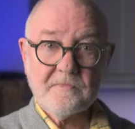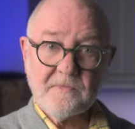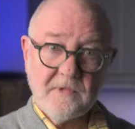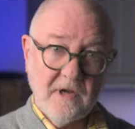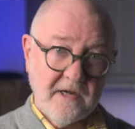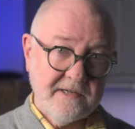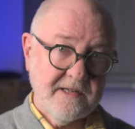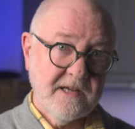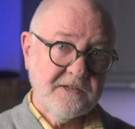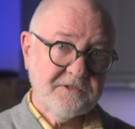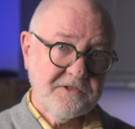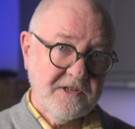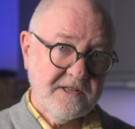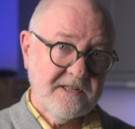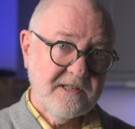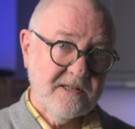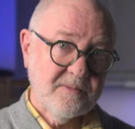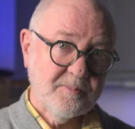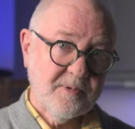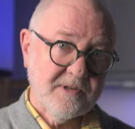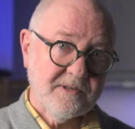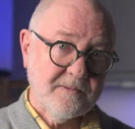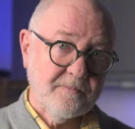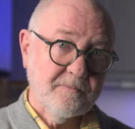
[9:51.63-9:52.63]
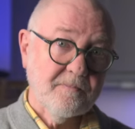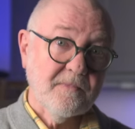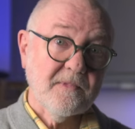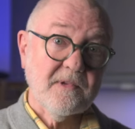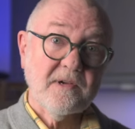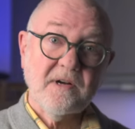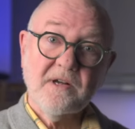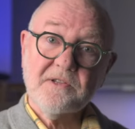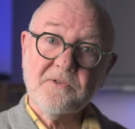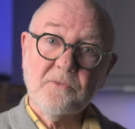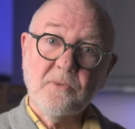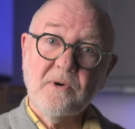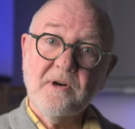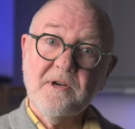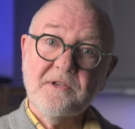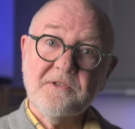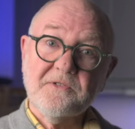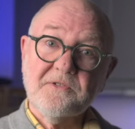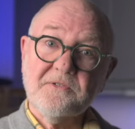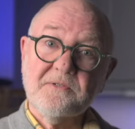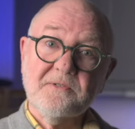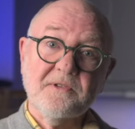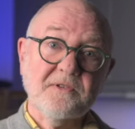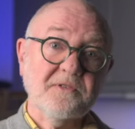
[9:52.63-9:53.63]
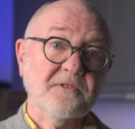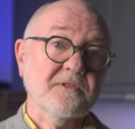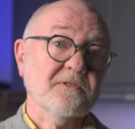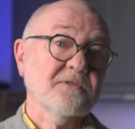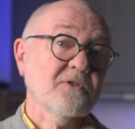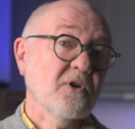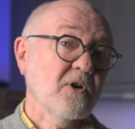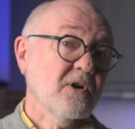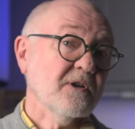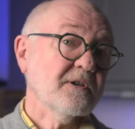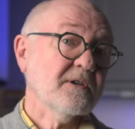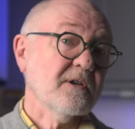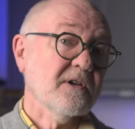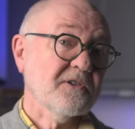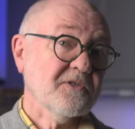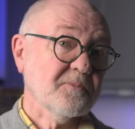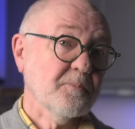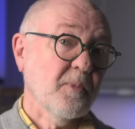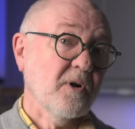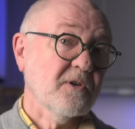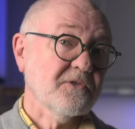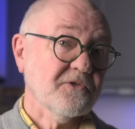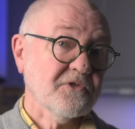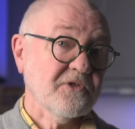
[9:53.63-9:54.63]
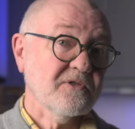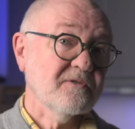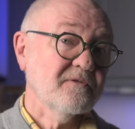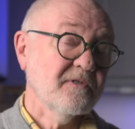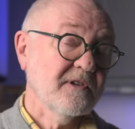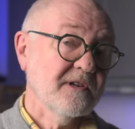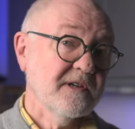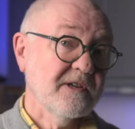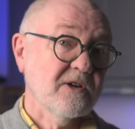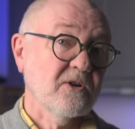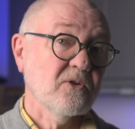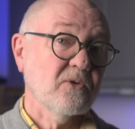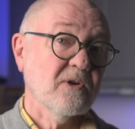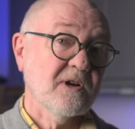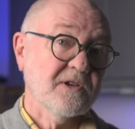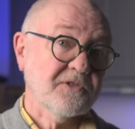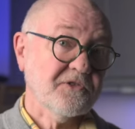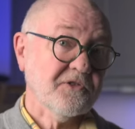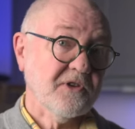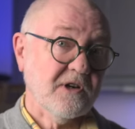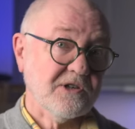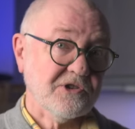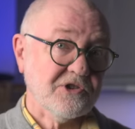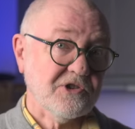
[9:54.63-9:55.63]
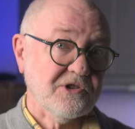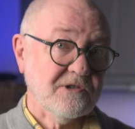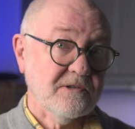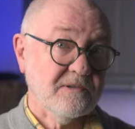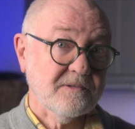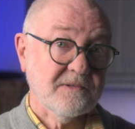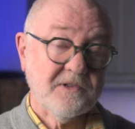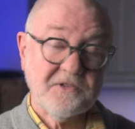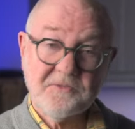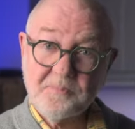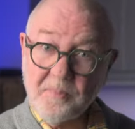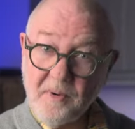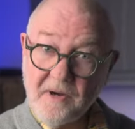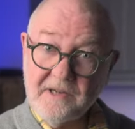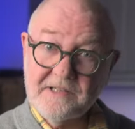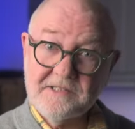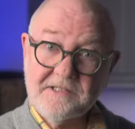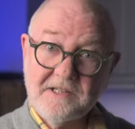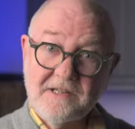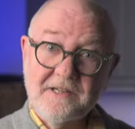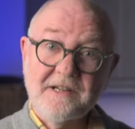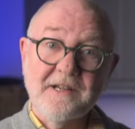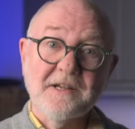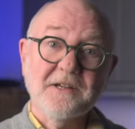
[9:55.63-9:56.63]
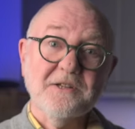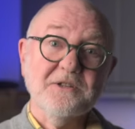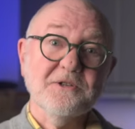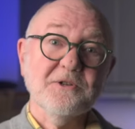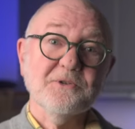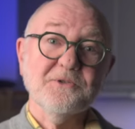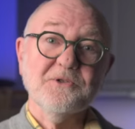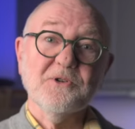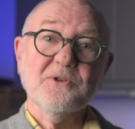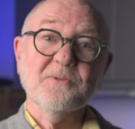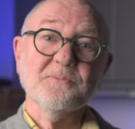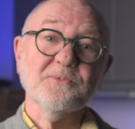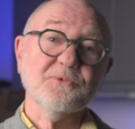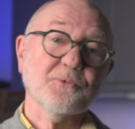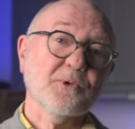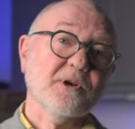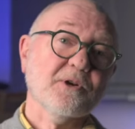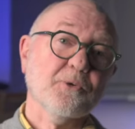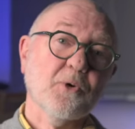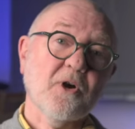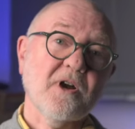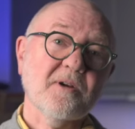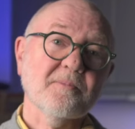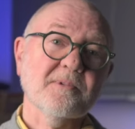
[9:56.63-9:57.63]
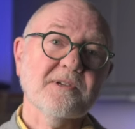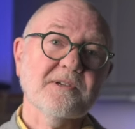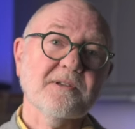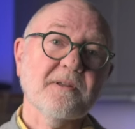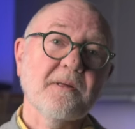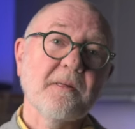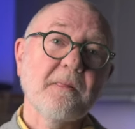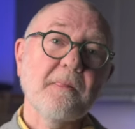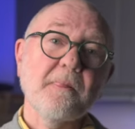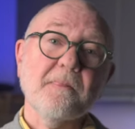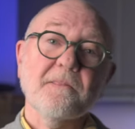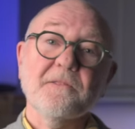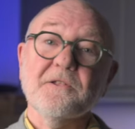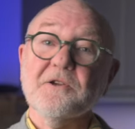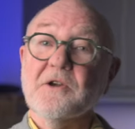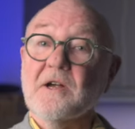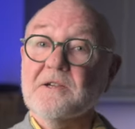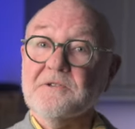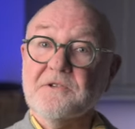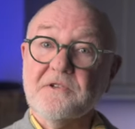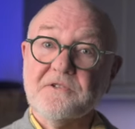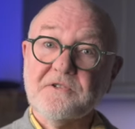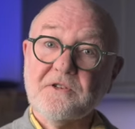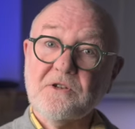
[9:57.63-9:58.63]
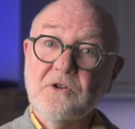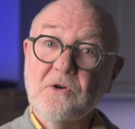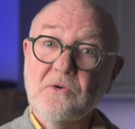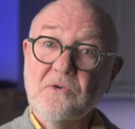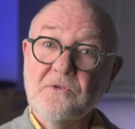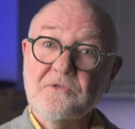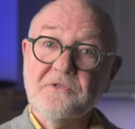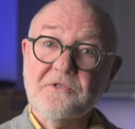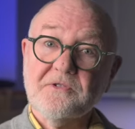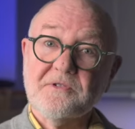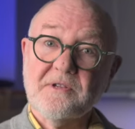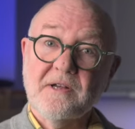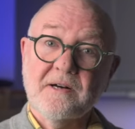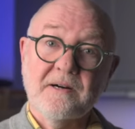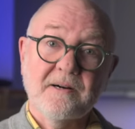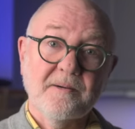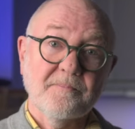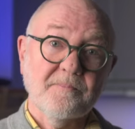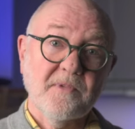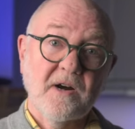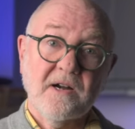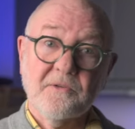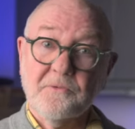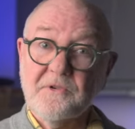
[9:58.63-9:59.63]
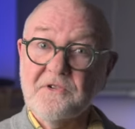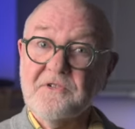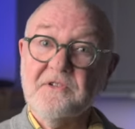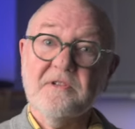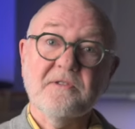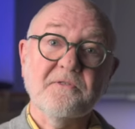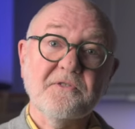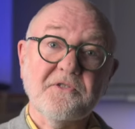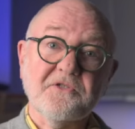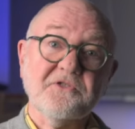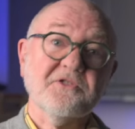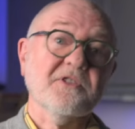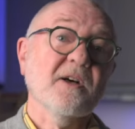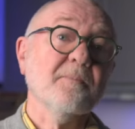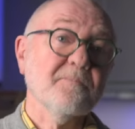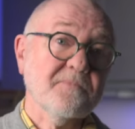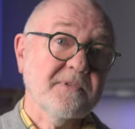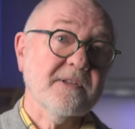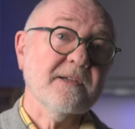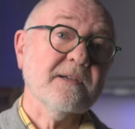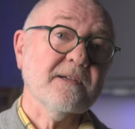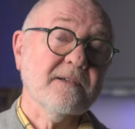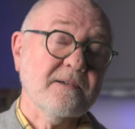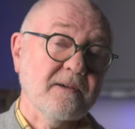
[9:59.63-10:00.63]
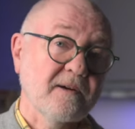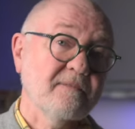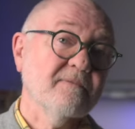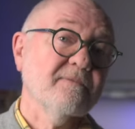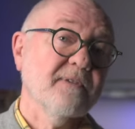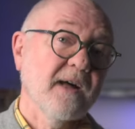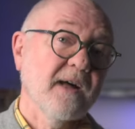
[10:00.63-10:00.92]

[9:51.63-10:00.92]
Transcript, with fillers: I get to keep it. Otherwise, this is not a sponsored video as such, despite YouTube's requirement that I disclose. um, I received something of